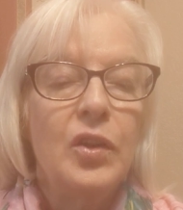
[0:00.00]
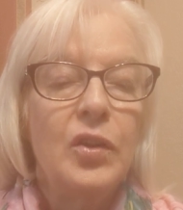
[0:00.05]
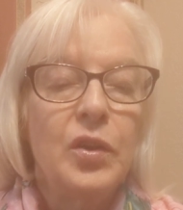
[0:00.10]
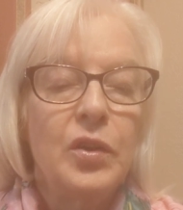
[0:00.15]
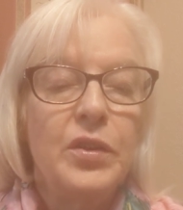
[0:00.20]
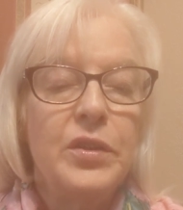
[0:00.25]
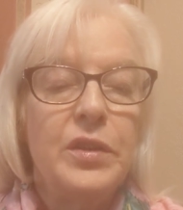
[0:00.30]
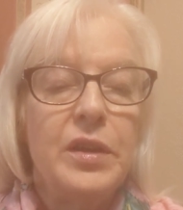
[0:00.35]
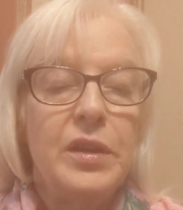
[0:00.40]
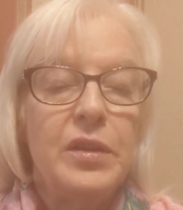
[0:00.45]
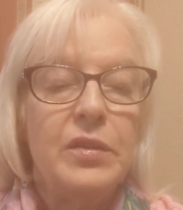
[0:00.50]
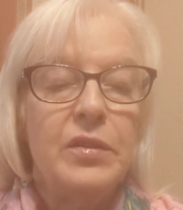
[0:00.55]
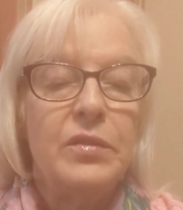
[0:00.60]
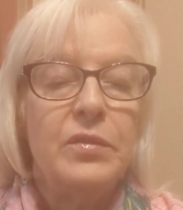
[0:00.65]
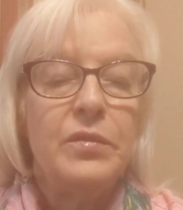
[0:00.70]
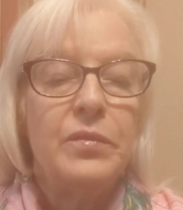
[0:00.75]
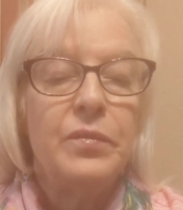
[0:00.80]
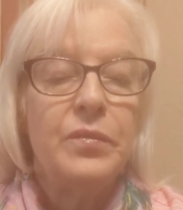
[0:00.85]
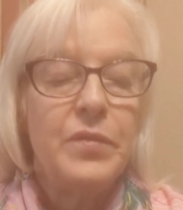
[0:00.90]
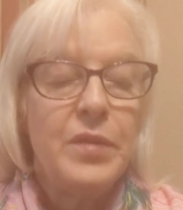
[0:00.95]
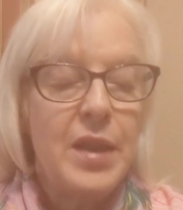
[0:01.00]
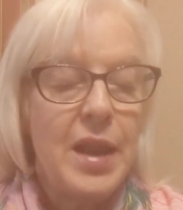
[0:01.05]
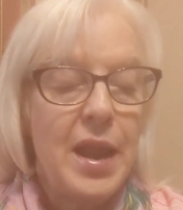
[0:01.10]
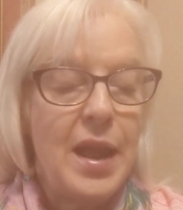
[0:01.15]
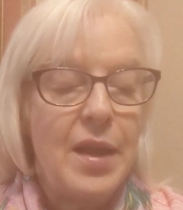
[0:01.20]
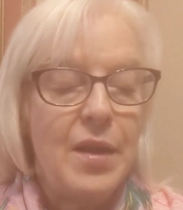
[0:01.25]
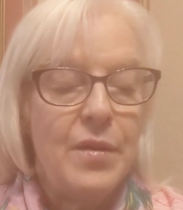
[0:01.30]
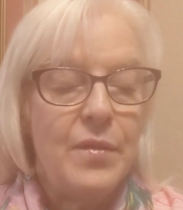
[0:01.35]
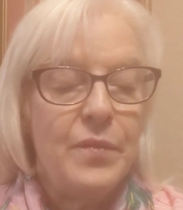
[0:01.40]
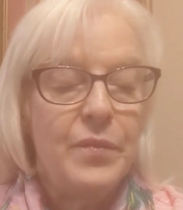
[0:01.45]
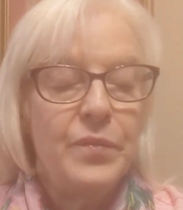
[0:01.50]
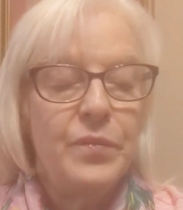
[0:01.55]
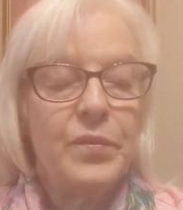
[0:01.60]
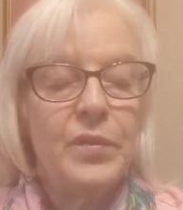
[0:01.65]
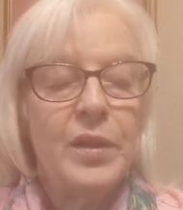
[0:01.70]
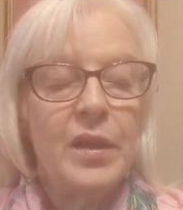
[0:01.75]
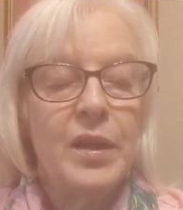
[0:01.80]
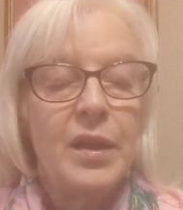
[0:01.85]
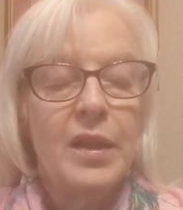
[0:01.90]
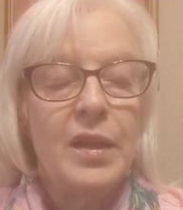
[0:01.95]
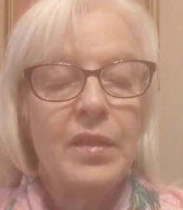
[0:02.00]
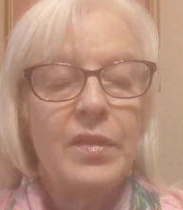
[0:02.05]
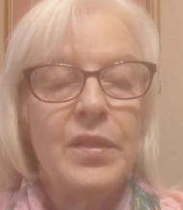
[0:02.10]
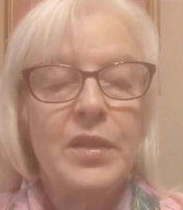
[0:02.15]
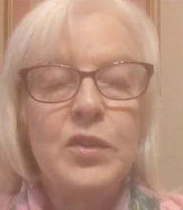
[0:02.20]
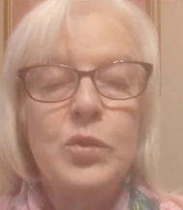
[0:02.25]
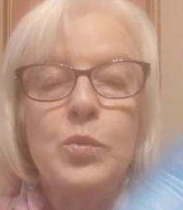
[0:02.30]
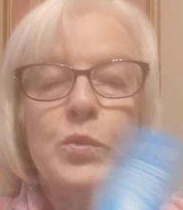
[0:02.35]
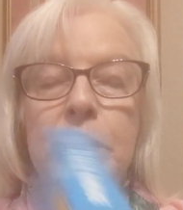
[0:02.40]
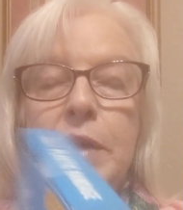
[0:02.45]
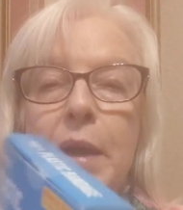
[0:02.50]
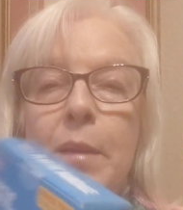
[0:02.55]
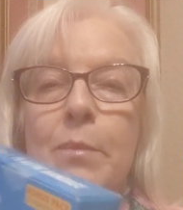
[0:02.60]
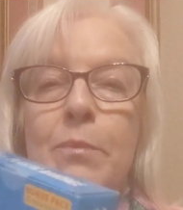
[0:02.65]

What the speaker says: good deal. Now, this was a